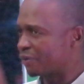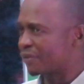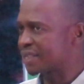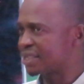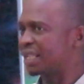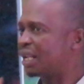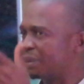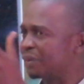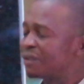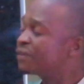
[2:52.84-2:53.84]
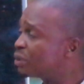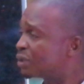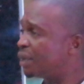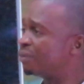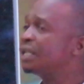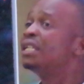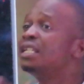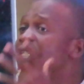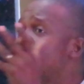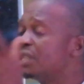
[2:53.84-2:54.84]
prophecies that have been given to them
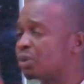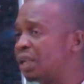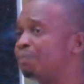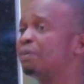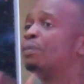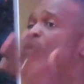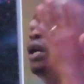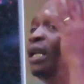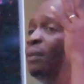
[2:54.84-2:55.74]
individually, people who